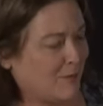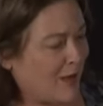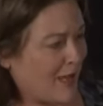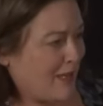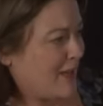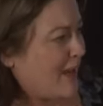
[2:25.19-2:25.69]

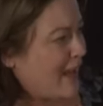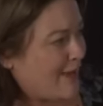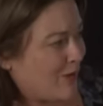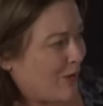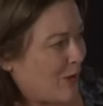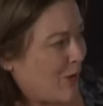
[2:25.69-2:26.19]
Why did I
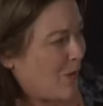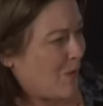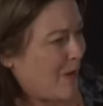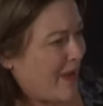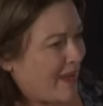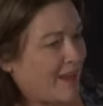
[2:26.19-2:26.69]
ever go
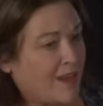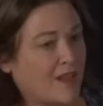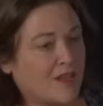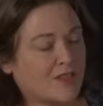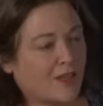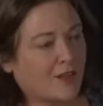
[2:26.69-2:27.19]
away?
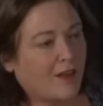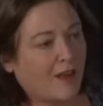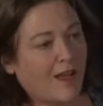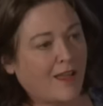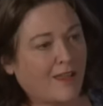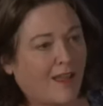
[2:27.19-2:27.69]
So
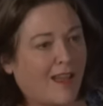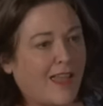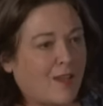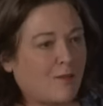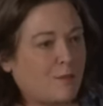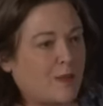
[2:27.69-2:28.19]
I
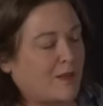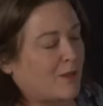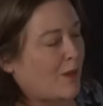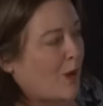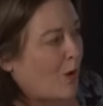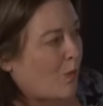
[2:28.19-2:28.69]
have been
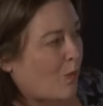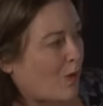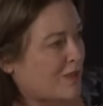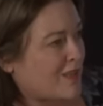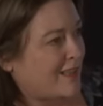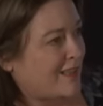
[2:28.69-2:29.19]

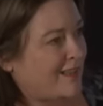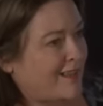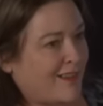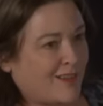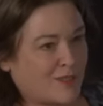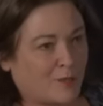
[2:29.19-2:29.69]
wanting
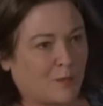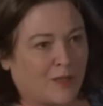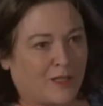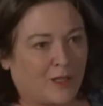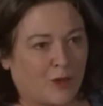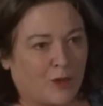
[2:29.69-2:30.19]
to
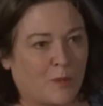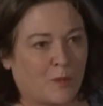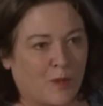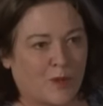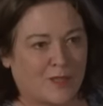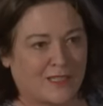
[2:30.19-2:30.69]
bring Lorimer
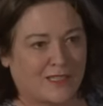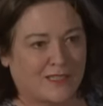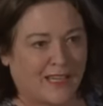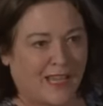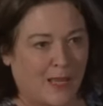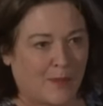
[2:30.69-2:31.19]
Moseley to
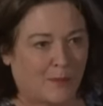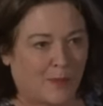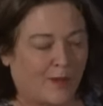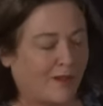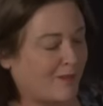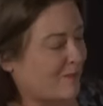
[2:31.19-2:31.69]
Canberra
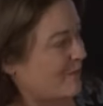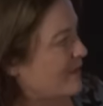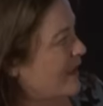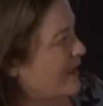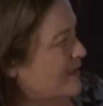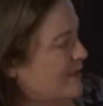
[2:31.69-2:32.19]

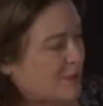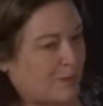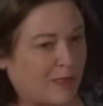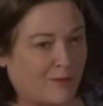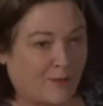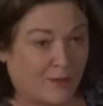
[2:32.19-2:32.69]
to
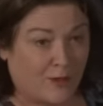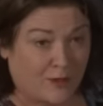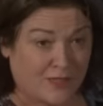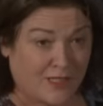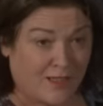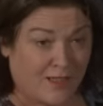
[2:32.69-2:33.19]
speak for a
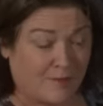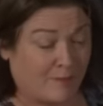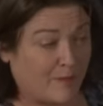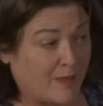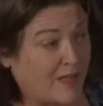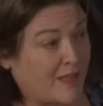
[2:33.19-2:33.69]
long time.
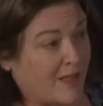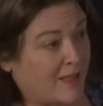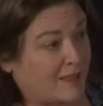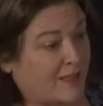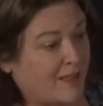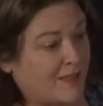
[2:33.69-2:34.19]

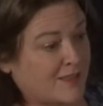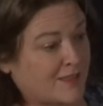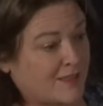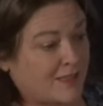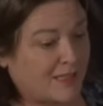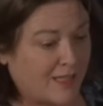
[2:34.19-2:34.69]
And
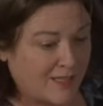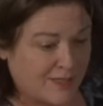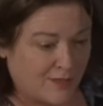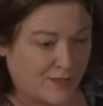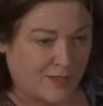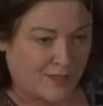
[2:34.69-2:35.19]
the
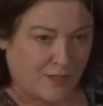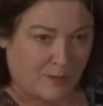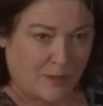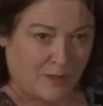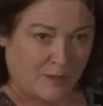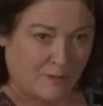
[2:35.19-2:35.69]
last
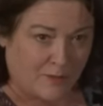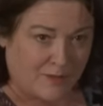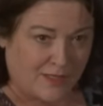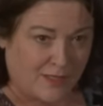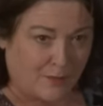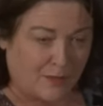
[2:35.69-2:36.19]
physiotherapy
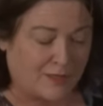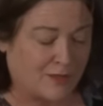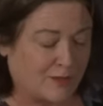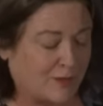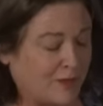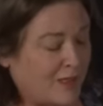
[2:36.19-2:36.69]
conference I went
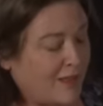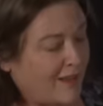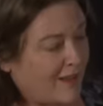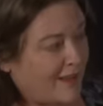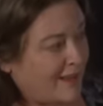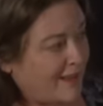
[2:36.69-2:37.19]
to,
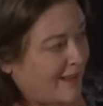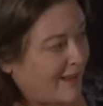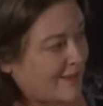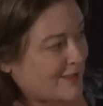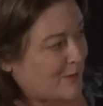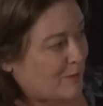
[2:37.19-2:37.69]
I
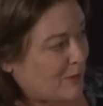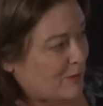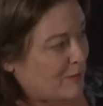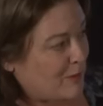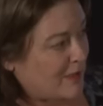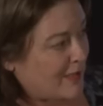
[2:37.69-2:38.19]
asked him whether
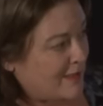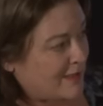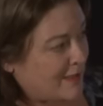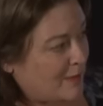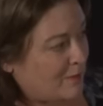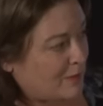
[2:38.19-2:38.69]
he'd be keen to
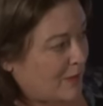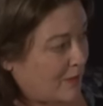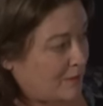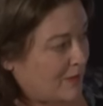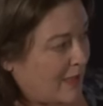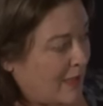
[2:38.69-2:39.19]
come
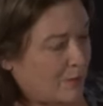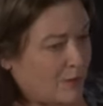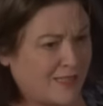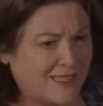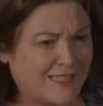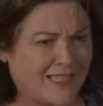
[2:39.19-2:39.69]
to Canberra, and
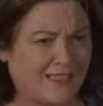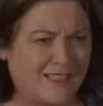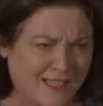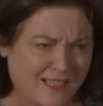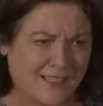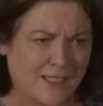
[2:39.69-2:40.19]
he said,
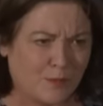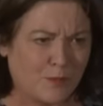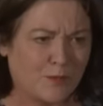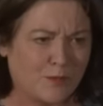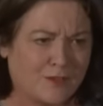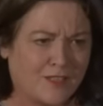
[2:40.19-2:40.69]
yes, he
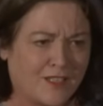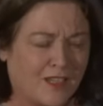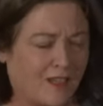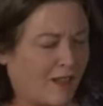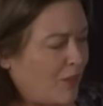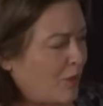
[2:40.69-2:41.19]
would.
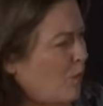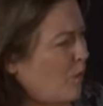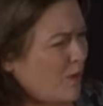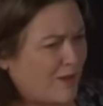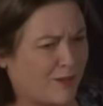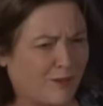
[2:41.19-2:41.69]
I thought,
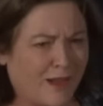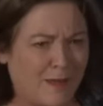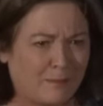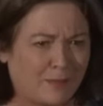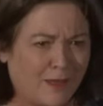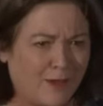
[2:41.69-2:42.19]
what a great
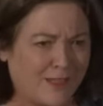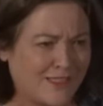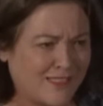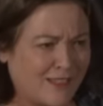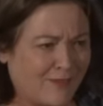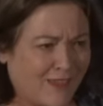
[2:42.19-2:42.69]
bloke,
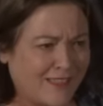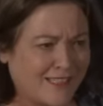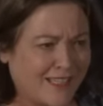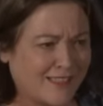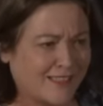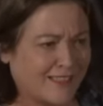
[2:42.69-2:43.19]
isn't he
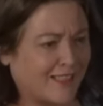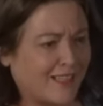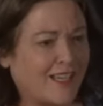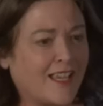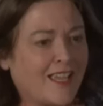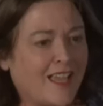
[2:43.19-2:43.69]
fantastic?
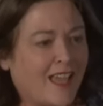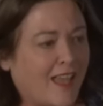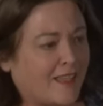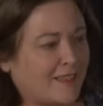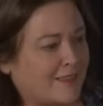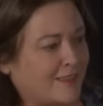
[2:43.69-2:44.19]

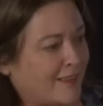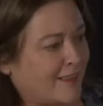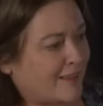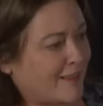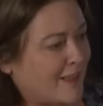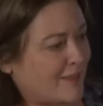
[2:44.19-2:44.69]
And
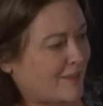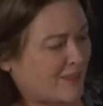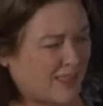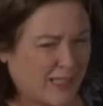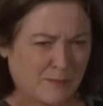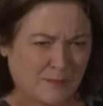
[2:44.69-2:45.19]
to
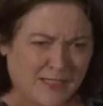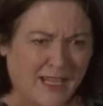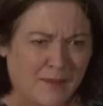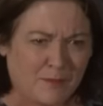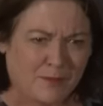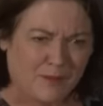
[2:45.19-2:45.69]
come to
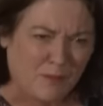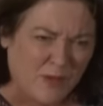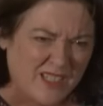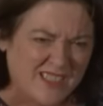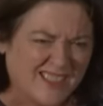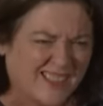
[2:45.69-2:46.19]
Canberra in
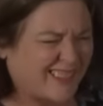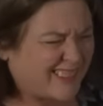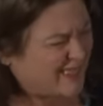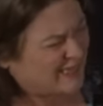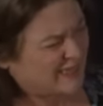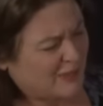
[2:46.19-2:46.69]
winter,
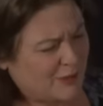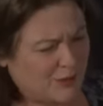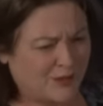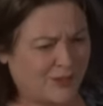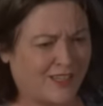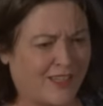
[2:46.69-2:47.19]
God, who'd
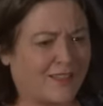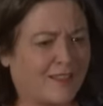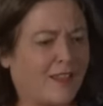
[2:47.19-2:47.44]
do that?